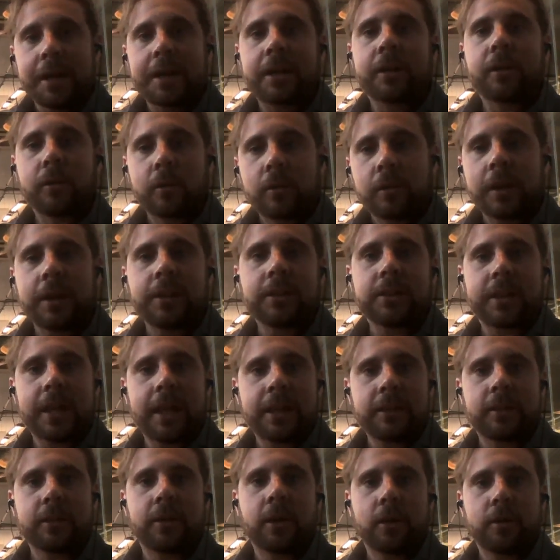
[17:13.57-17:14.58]
very
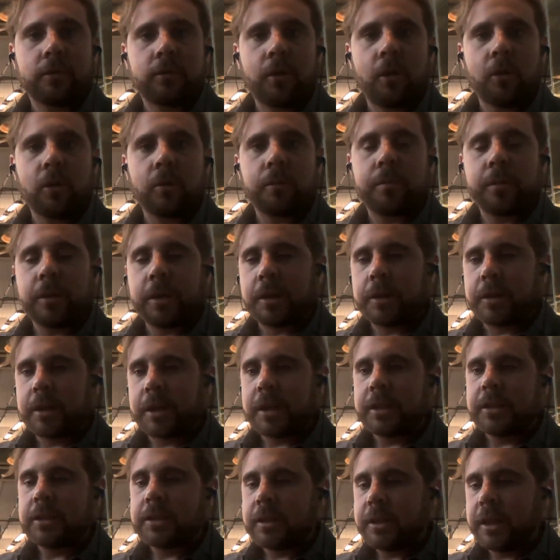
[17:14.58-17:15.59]
little is there to go wrong.
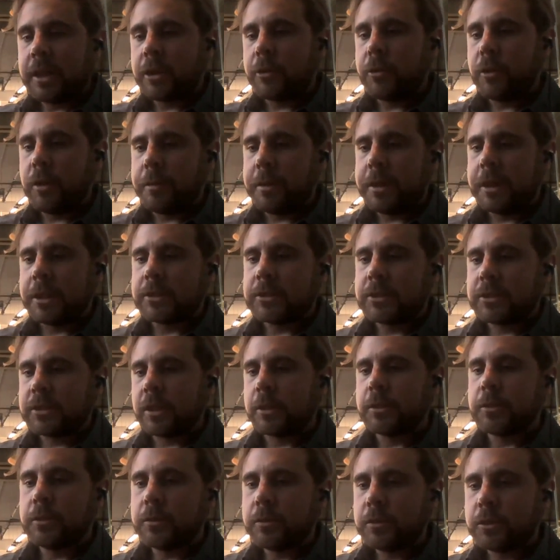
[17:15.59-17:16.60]
But the
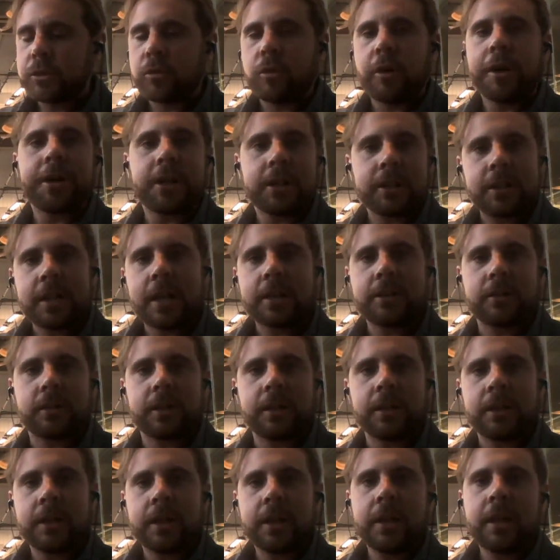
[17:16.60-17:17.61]
equipment is so tried and
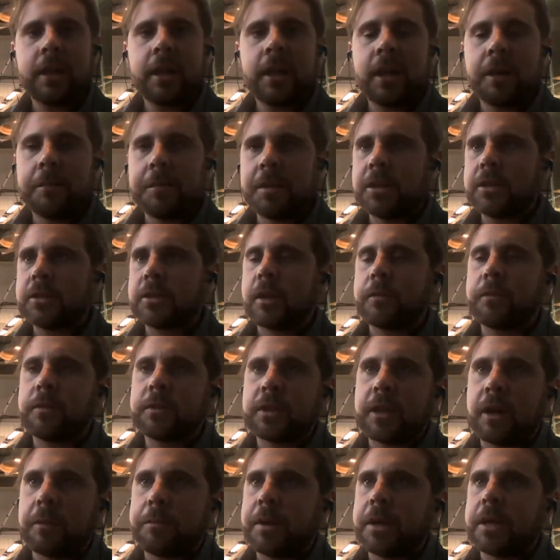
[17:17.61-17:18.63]
tested. And this
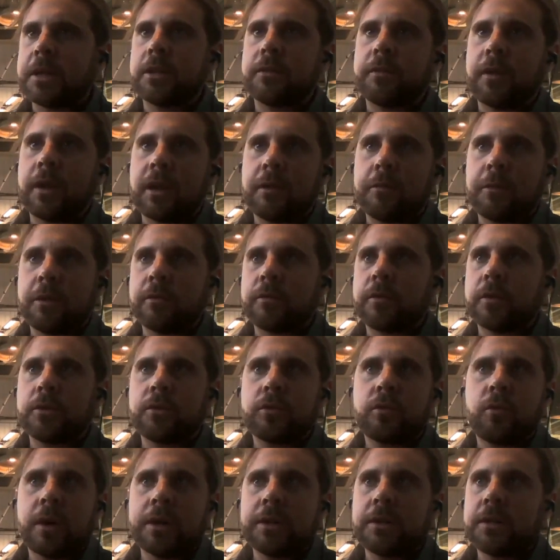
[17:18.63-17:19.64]
stuff has now been in development
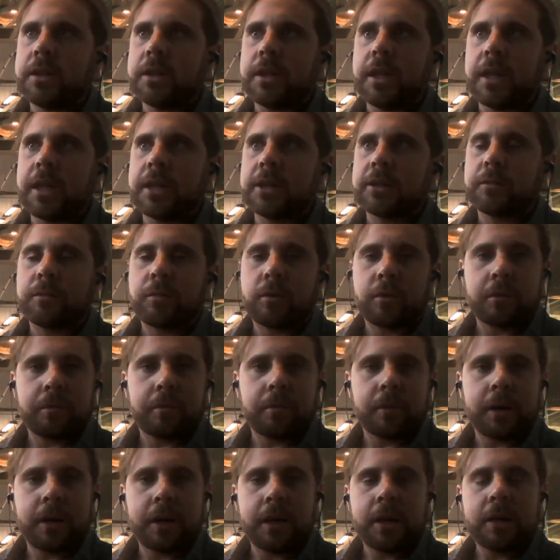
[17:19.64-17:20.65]
for 20 years,
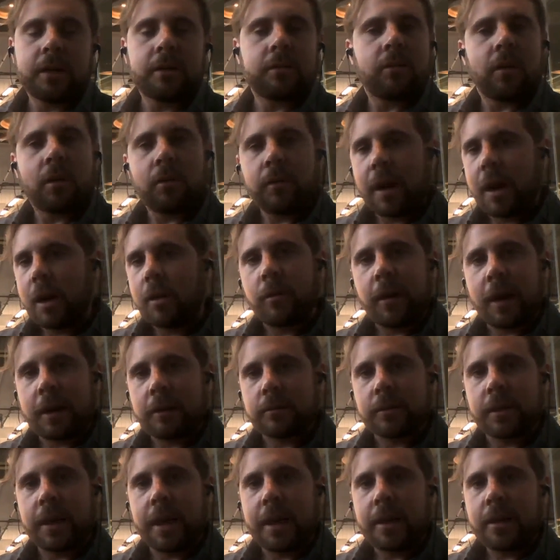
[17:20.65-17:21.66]
probably
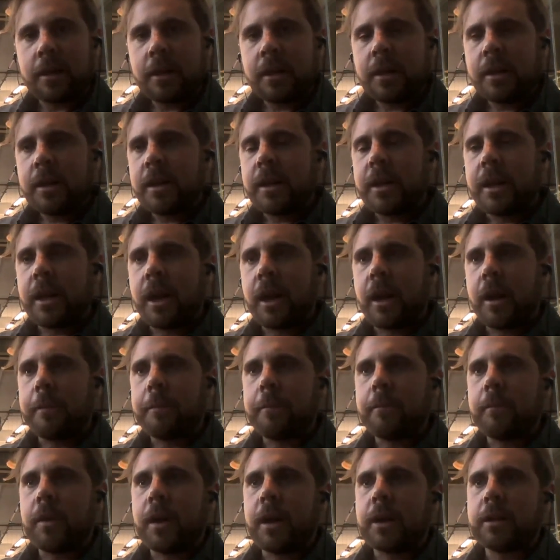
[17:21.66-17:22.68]
around there,
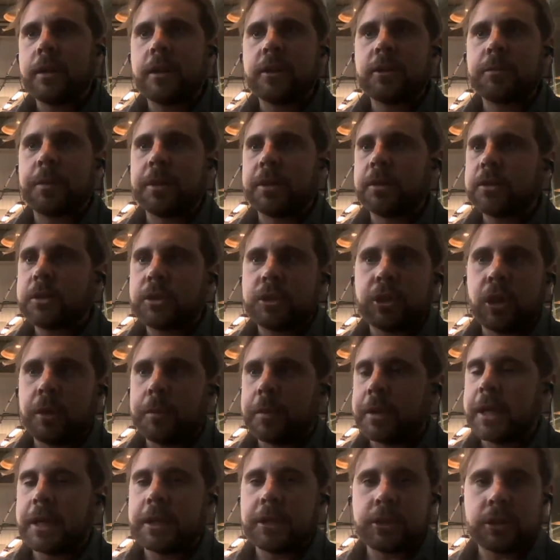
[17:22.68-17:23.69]
and it's been
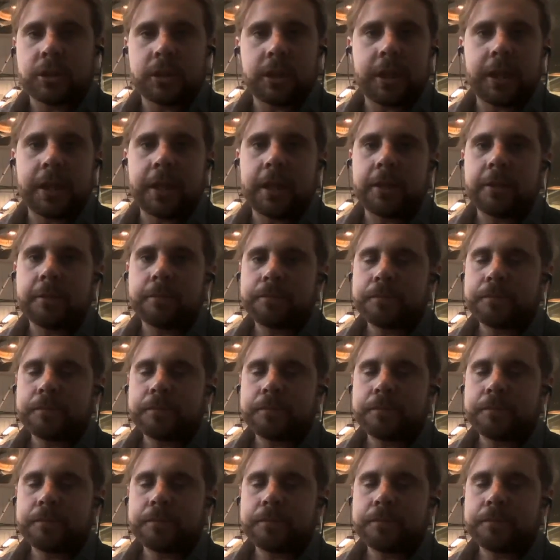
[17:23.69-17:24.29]
German engineered.